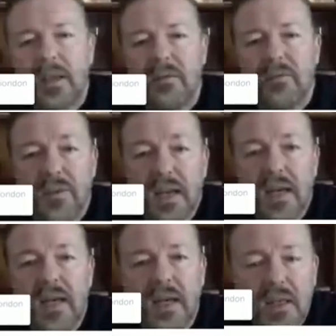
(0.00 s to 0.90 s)
for
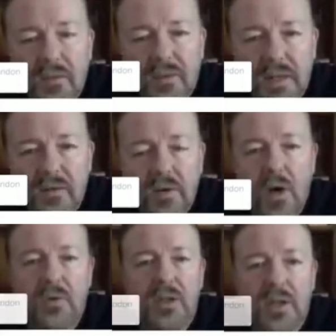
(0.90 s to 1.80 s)
that for that
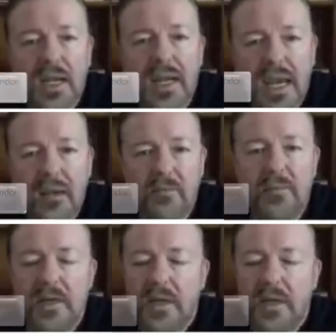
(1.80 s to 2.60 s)
role and I can get them.